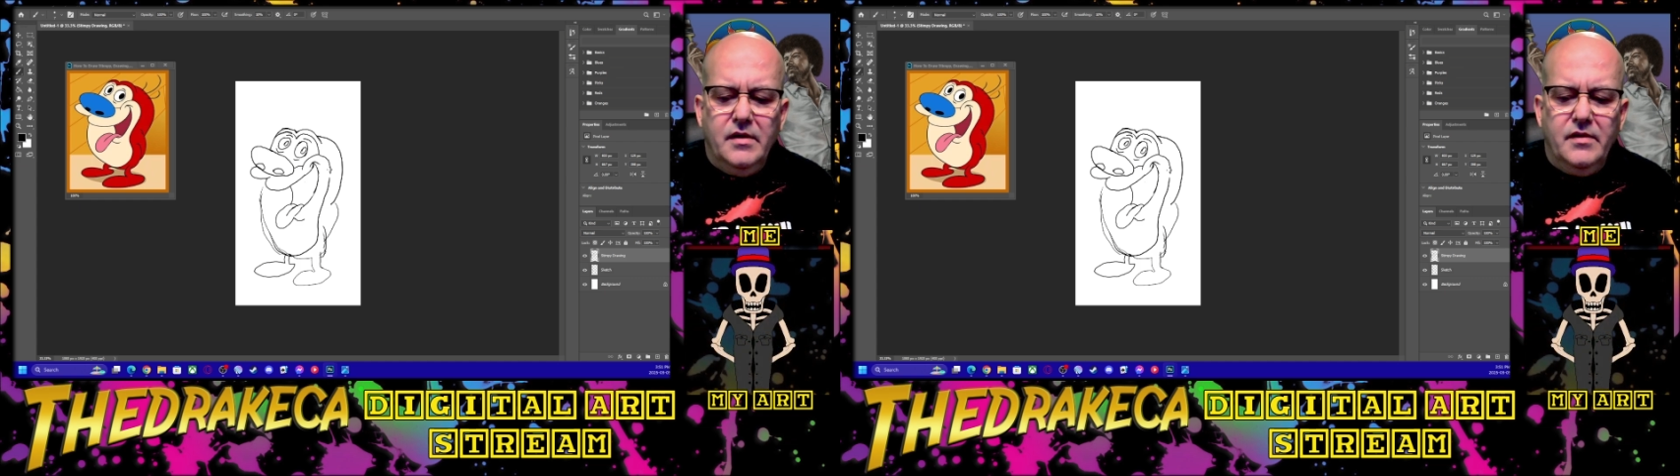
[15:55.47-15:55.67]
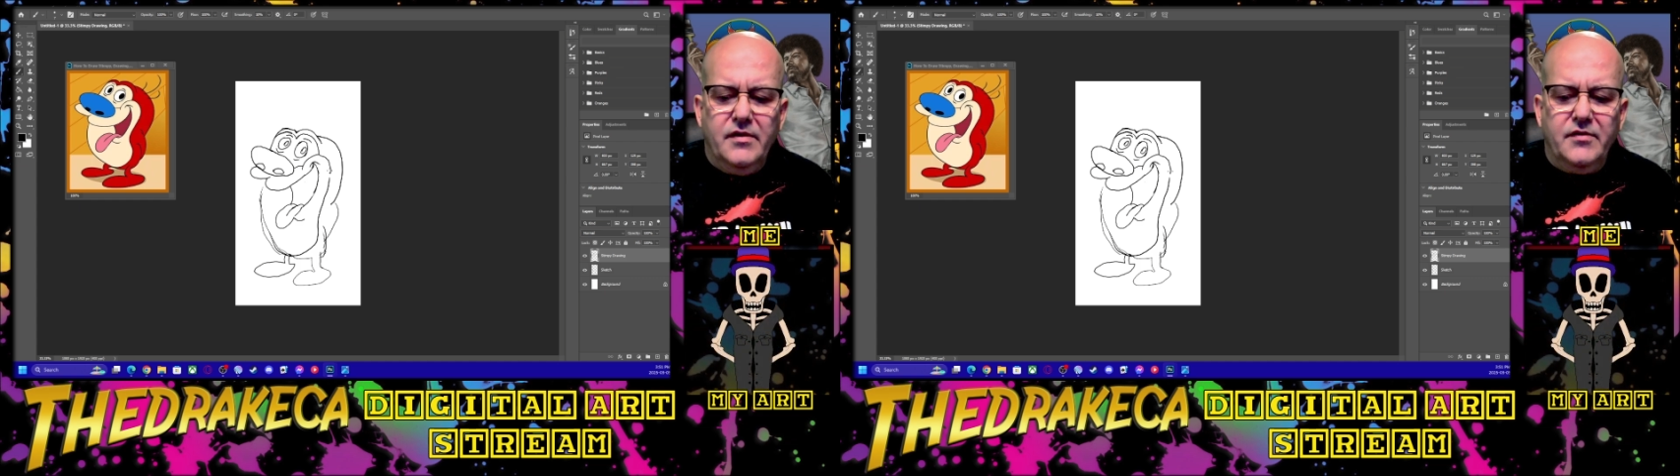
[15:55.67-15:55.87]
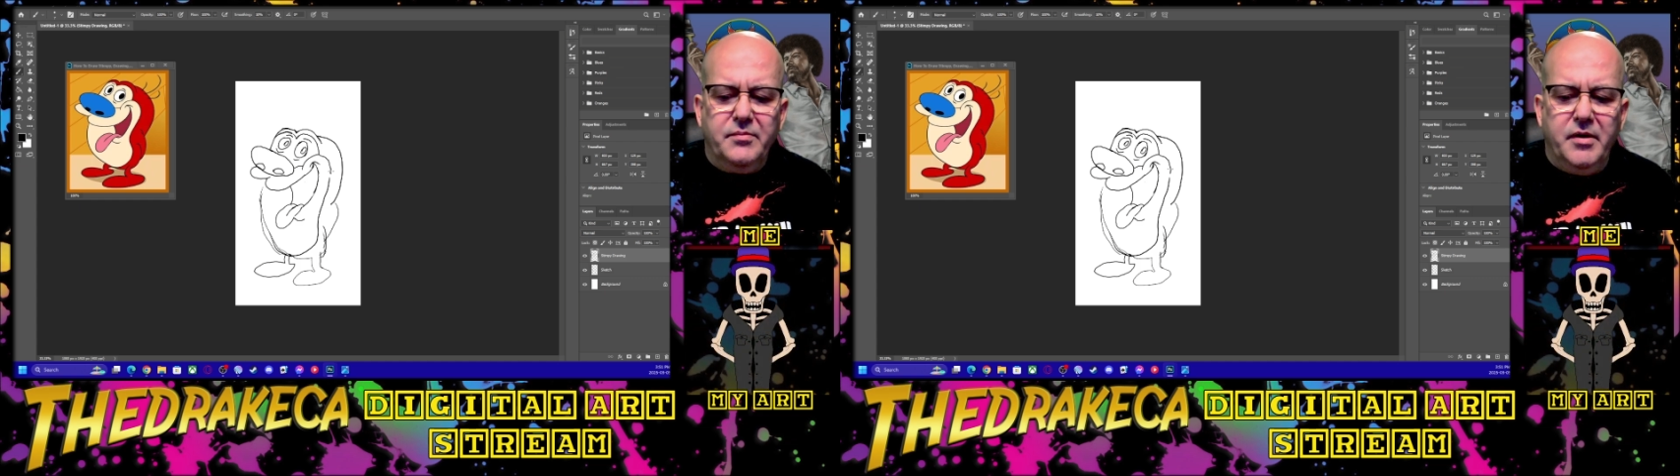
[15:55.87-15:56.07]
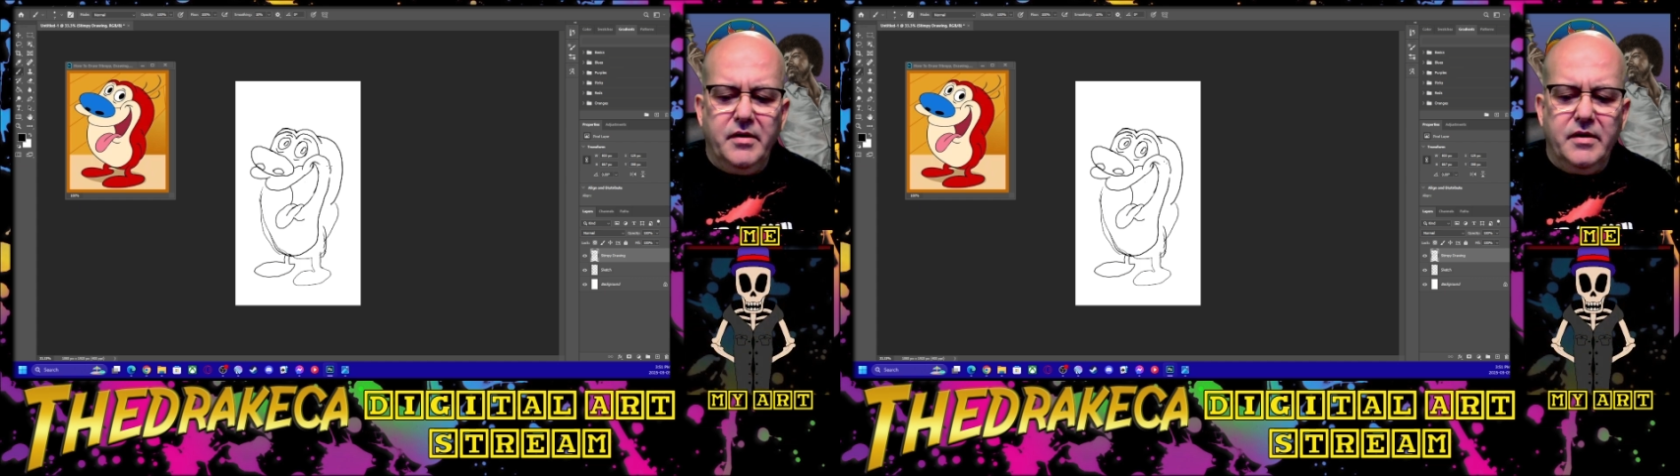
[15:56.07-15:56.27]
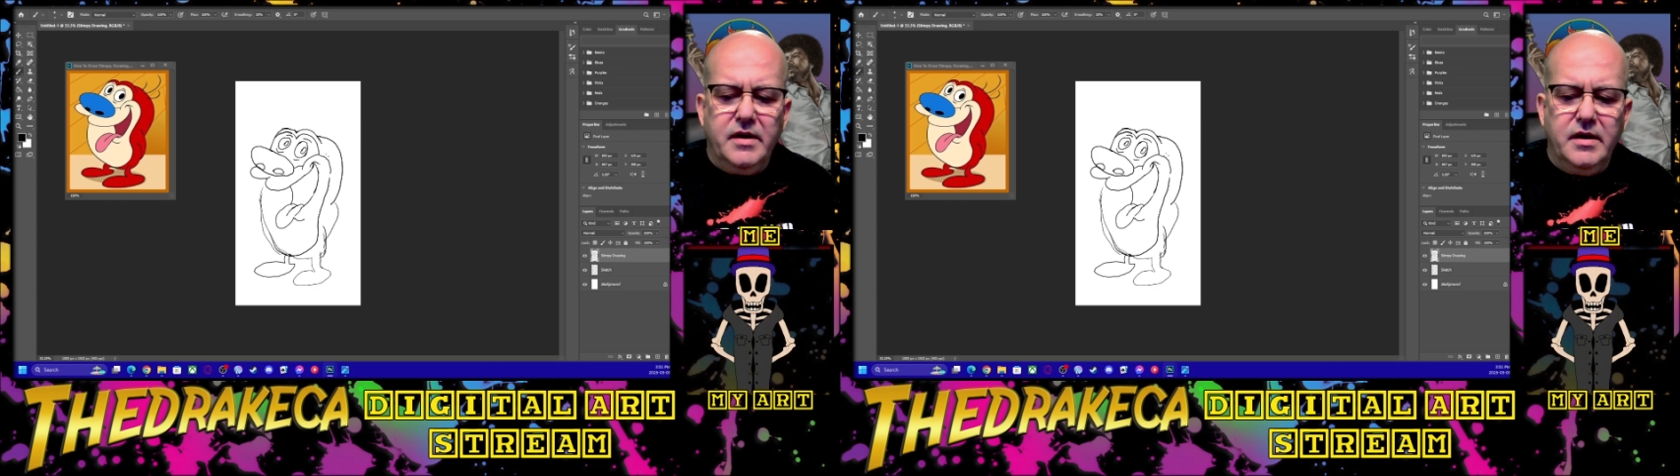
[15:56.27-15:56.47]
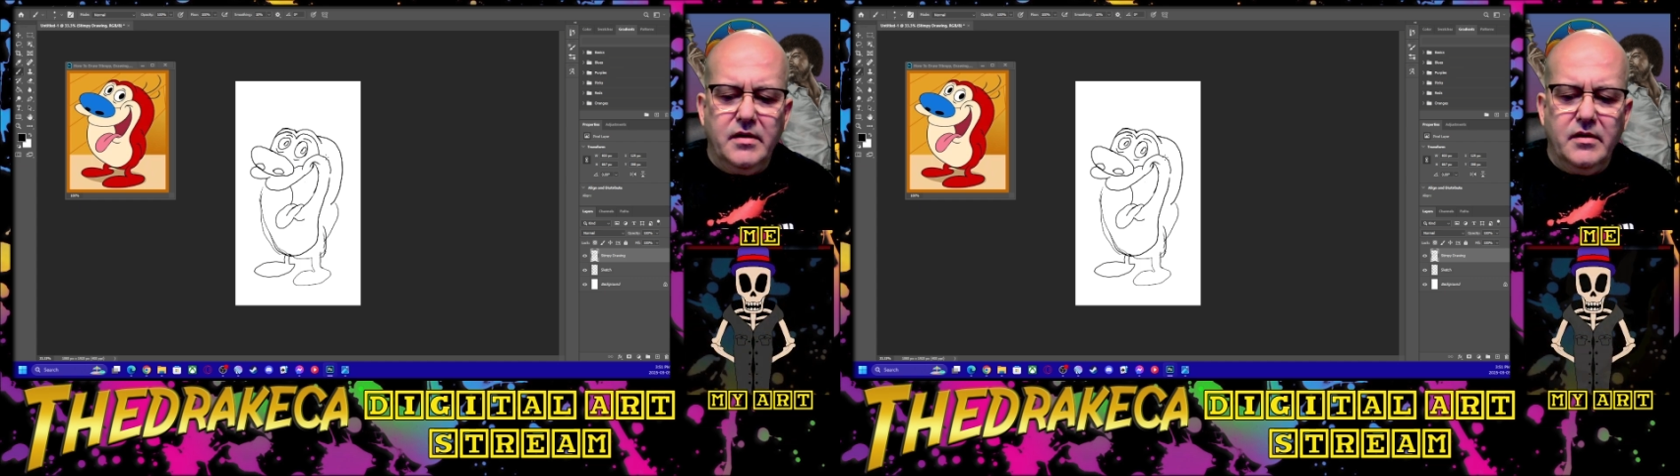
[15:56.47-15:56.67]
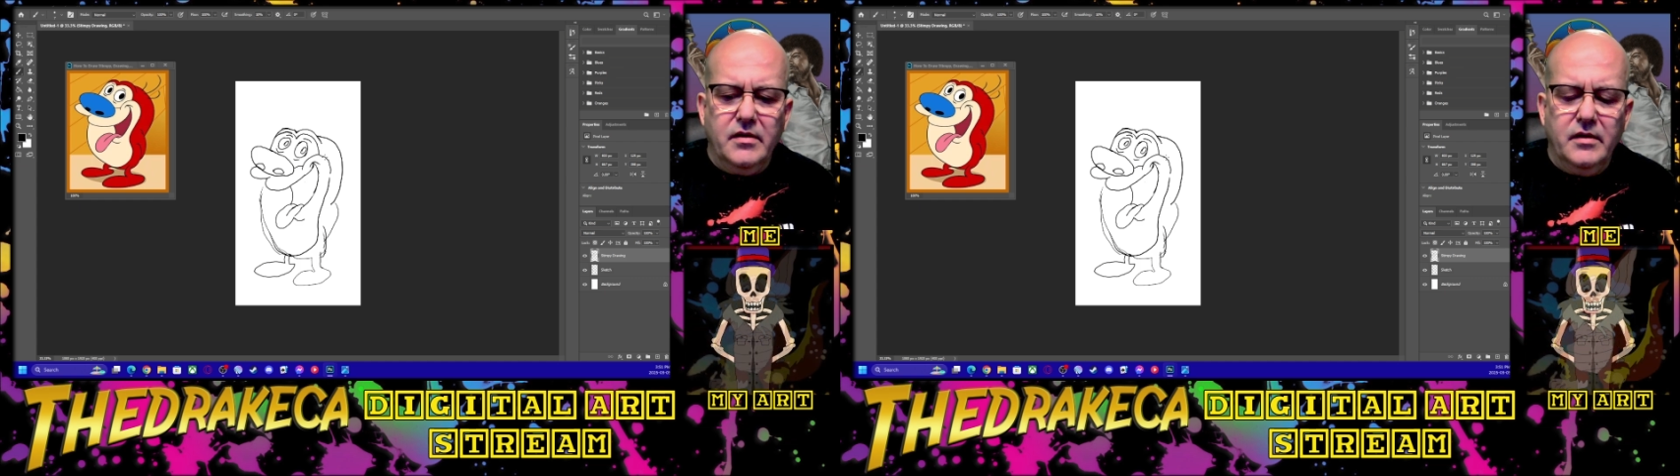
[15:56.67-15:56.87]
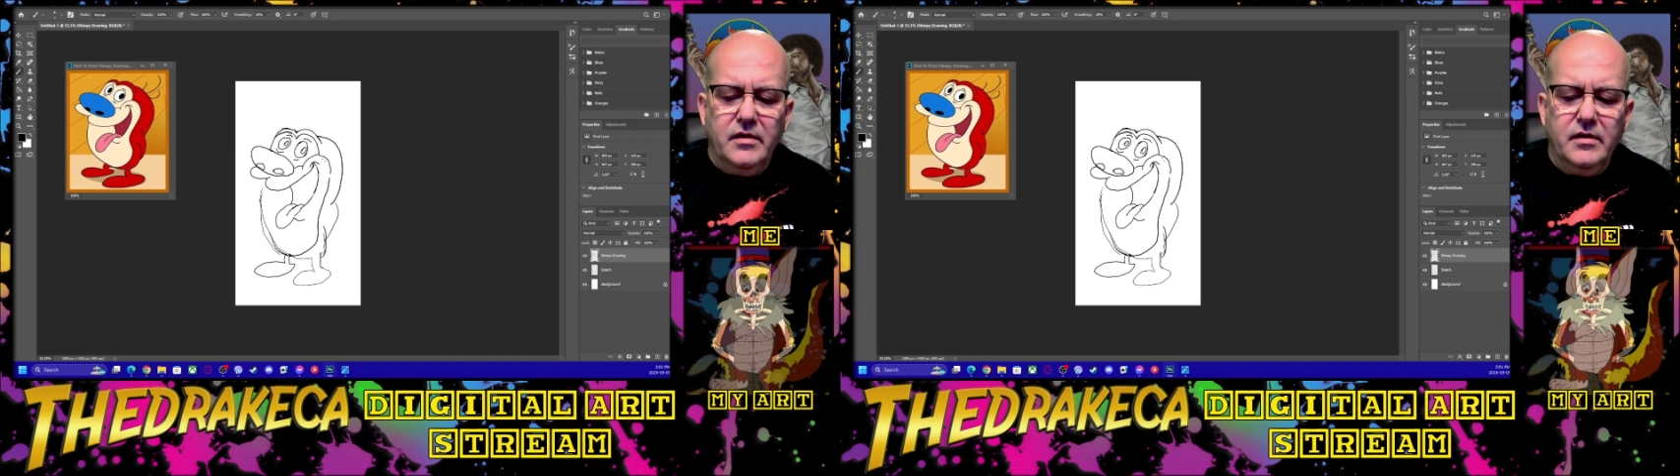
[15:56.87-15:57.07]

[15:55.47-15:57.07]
this part here.